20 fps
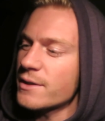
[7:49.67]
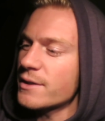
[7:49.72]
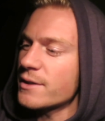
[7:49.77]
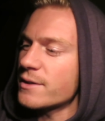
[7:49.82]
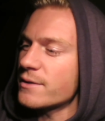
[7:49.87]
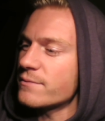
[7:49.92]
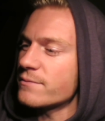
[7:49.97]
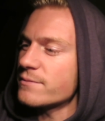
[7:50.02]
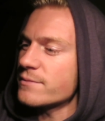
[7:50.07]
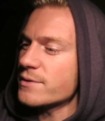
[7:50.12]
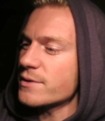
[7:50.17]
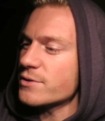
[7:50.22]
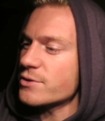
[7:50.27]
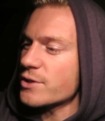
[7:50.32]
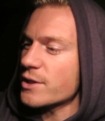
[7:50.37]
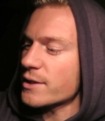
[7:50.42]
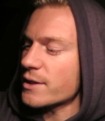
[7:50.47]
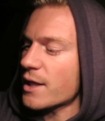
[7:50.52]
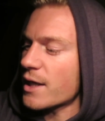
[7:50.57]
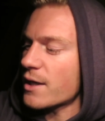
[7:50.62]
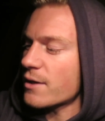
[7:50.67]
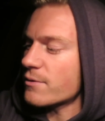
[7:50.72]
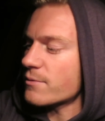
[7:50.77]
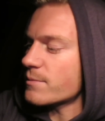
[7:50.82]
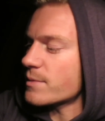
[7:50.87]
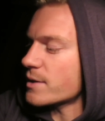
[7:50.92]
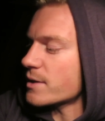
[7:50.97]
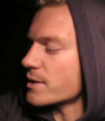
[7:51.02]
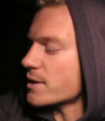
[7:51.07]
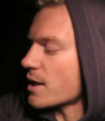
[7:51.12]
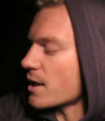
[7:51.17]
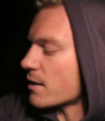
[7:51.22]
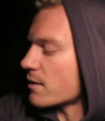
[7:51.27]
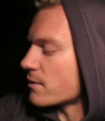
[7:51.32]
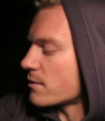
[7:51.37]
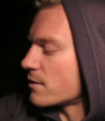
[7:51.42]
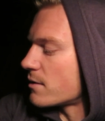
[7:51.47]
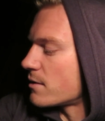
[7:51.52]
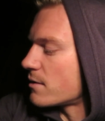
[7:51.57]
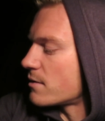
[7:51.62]
So check that out. But yeah.
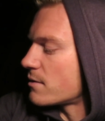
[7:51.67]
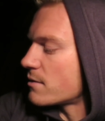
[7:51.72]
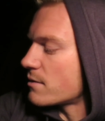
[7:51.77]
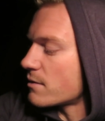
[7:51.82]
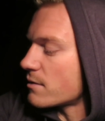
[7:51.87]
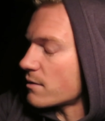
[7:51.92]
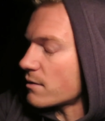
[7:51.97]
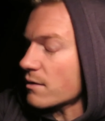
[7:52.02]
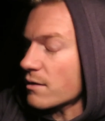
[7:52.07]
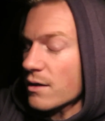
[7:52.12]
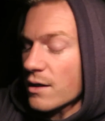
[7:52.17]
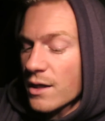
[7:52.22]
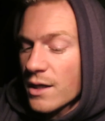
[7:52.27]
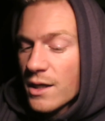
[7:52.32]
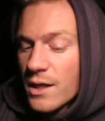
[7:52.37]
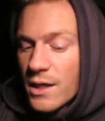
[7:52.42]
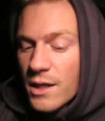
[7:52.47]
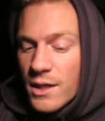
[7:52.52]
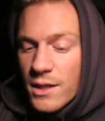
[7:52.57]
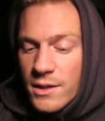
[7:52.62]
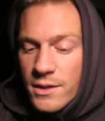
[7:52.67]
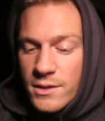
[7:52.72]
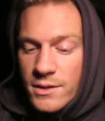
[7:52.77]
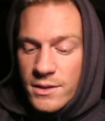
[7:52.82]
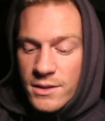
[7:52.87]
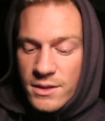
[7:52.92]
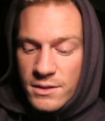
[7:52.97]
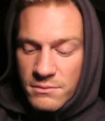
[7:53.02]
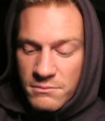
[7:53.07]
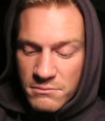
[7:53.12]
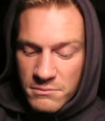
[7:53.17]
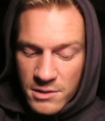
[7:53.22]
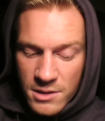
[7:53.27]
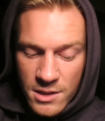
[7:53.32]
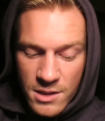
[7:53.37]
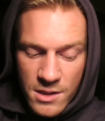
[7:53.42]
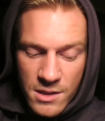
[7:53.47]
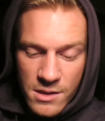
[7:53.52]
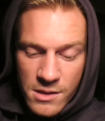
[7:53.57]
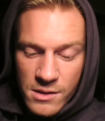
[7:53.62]
And
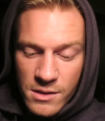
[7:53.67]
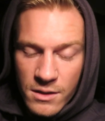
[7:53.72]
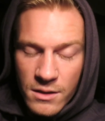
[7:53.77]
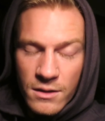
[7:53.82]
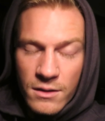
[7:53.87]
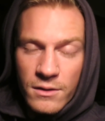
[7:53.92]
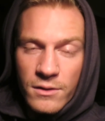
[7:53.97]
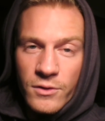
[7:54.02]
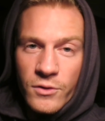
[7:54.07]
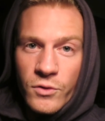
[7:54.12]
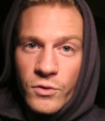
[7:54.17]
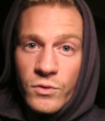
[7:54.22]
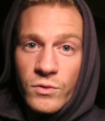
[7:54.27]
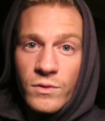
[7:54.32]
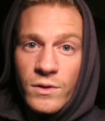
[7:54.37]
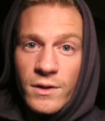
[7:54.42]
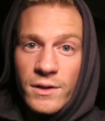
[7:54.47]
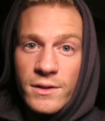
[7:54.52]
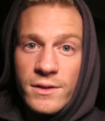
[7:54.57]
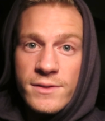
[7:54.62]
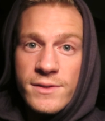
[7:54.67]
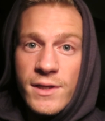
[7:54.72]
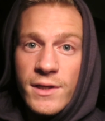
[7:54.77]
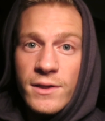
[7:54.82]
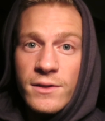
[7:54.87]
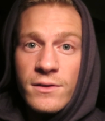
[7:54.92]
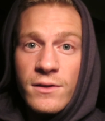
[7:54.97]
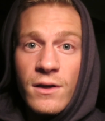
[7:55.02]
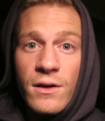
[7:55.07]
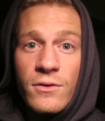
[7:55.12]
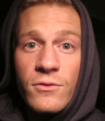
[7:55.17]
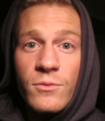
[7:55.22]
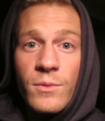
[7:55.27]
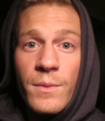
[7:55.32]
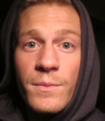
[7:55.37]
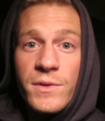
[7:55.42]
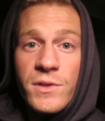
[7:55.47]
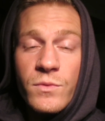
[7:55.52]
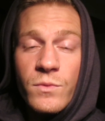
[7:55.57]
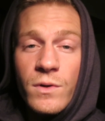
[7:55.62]
cool. I'm going to say goodnight.
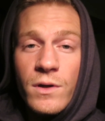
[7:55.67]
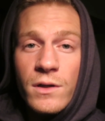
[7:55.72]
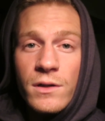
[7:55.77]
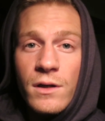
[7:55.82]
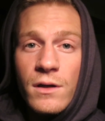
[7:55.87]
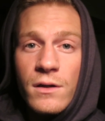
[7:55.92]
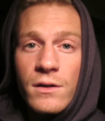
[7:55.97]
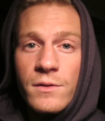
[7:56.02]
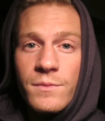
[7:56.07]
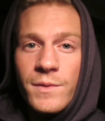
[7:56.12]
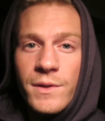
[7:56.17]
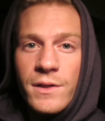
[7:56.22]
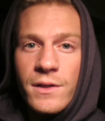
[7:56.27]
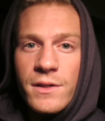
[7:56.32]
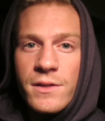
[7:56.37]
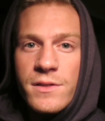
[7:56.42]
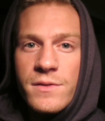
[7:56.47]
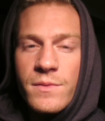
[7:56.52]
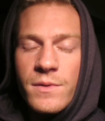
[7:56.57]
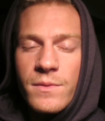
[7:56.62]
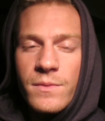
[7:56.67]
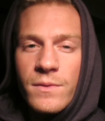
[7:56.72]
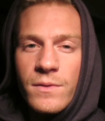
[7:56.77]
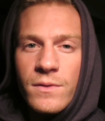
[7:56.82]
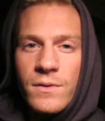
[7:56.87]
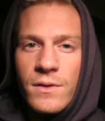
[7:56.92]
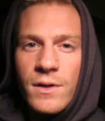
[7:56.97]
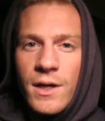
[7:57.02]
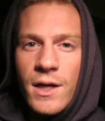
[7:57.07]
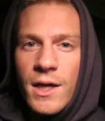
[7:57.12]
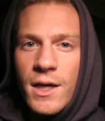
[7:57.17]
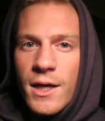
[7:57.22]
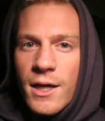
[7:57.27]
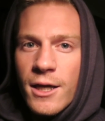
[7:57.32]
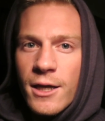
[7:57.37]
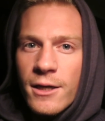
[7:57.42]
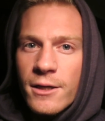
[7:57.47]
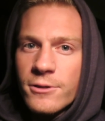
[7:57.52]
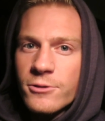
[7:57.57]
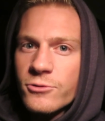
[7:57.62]
Remember to work hard, be nice to people.
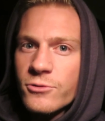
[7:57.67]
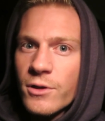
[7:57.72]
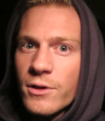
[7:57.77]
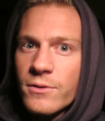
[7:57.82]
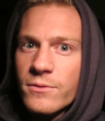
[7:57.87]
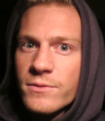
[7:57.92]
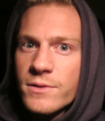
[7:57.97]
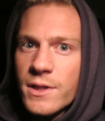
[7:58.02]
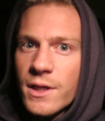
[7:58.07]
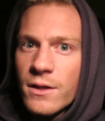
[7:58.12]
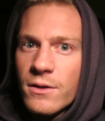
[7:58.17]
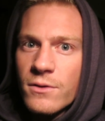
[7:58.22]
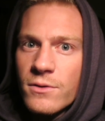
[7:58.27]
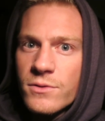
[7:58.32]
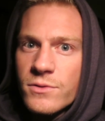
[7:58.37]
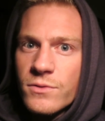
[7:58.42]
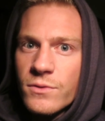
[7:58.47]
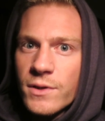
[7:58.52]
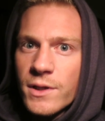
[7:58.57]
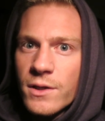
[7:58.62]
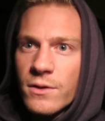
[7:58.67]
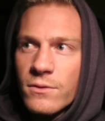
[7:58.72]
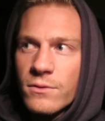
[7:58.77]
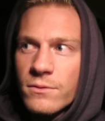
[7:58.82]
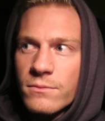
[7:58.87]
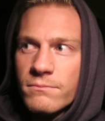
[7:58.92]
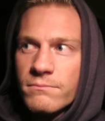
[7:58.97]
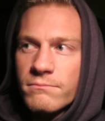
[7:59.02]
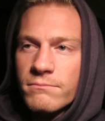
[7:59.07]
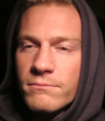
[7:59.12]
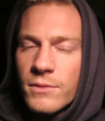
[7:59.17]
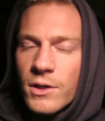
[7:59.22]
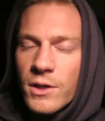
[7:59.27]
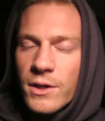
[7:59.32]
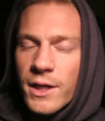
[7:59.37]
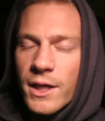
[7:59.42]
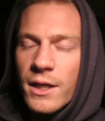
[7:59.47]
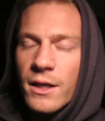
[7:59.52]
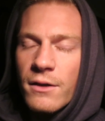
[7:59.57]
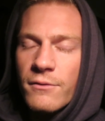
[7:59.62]
And try not to get lost or killed.
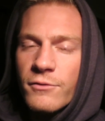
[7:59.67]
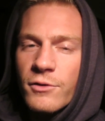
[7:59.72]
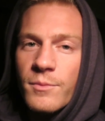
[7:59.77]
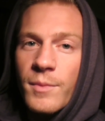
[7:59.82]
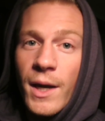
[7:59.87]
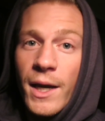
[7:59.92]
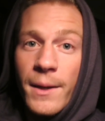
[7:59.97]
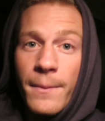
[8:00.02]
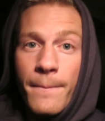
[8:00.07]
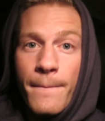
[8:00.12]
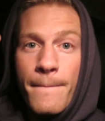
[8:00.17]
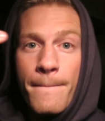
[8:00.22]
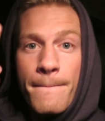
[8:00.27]
Okay, love you, bye.